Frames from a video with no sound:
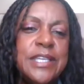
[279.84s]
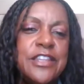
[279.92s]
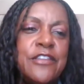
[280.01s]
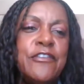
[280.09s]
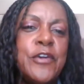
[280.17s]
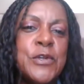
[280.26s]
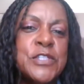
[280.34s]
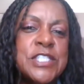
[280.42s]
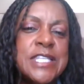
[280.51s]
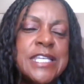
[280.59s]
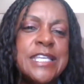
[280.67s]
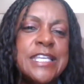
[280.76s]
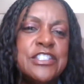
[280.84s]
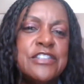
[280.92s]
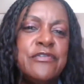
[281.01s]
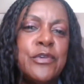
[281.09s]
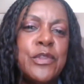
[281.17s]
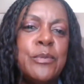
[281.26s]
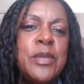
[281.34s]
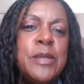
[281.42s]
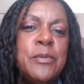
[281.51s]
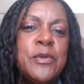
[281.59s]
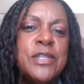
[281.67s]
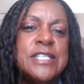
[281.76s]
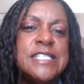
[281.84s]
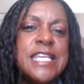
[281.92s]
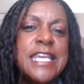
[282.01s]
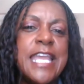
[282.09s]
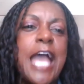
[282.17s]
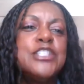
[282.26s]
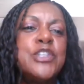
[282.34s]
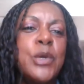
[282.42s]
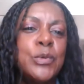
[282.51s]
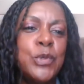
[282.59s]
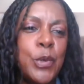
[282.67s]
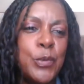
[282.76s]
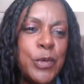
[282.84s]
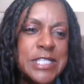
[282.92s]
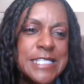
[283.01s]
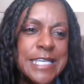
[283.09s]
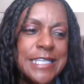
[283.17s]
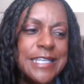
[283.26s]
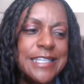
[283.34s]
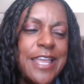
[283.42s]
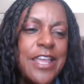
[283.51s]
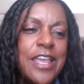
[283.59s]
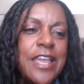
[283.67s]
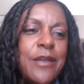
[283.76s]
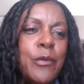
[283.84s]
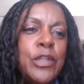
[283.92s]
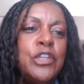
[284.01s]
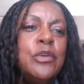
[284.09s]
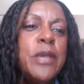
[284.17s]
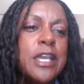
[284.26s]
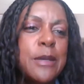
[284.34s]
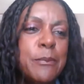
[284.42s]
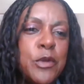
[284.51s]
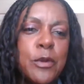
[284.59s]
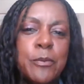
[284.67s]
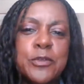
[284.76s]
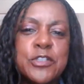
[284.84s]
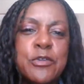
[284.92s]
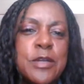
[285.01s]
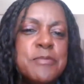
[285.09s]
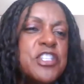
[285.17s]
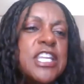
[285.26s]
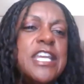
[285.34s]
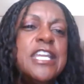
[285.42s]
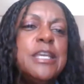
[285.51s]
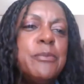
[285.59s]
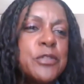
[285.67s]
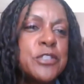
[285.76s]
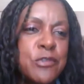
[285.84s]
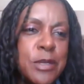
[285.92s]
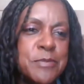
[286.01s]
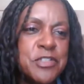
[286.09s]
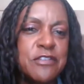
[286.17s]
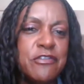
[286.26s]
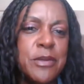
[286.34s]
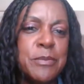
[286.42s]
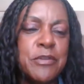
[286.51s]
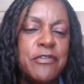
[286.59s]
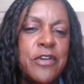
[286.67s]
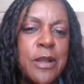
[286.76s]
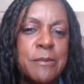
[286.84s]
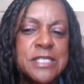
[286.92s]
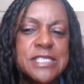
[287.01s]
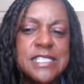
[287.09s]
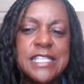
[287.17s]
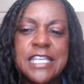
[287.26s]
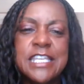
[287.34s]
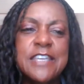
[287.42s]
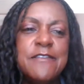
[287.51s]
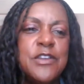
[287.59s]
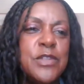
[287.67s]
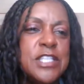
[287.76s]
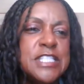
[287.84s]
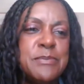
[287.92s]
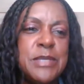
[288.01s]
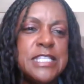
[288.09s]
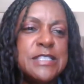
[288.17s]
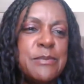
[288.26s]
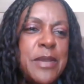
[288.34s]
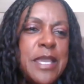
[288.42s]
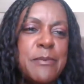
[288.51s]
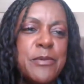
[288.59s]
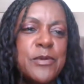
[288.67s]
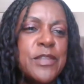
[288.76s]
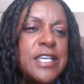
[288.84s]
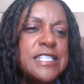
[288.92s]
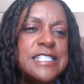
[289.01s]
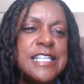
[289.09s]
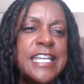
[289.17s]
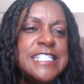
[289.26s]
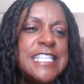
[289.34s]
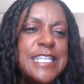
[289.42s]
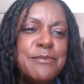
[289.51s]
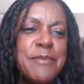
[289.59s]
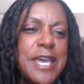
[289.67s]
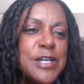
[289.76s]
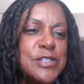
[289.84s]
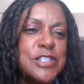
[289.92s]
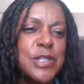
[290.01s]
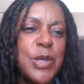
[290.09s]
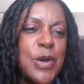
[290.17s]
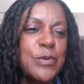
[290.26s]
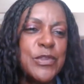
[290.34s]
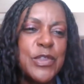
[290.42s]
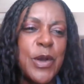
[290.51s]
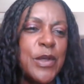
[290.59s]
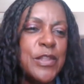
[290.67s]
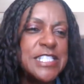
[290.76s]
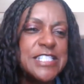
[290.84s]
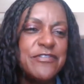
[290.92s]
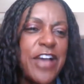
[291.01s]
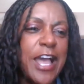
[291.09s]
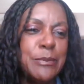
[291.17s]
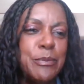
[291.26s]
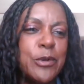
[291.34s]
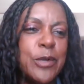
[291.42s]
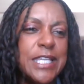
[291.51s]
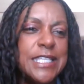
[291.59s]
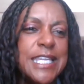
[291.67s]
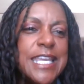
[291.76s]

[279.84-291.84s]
The first thing is for the people that say, I don't know what's in it. When you pick up your prescription, any prescription from the pharmacy, they give you this piece of paper that's like 10 miles long with all this fine print.